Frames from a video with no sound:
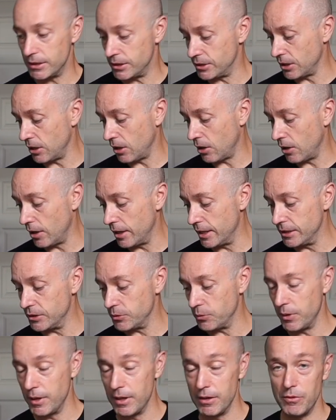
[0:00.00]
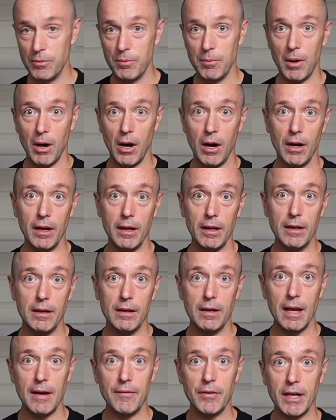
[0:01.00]
start is with my
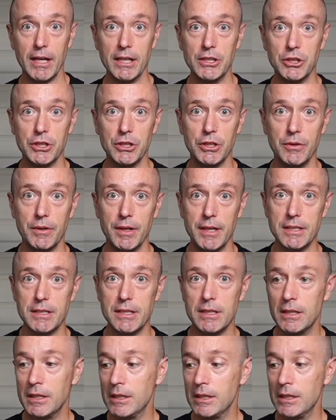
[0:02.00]
navigation unit.